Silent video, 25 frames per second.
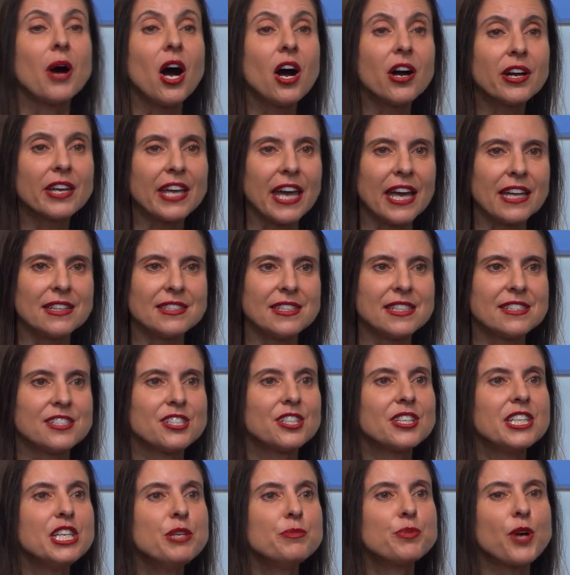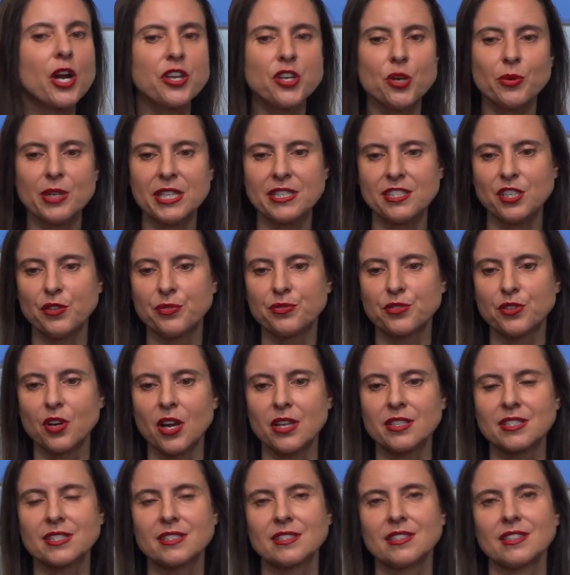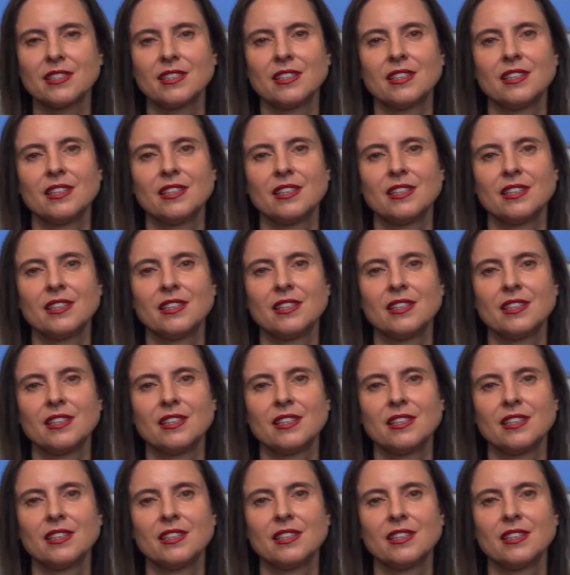markets, it's a key priority for us.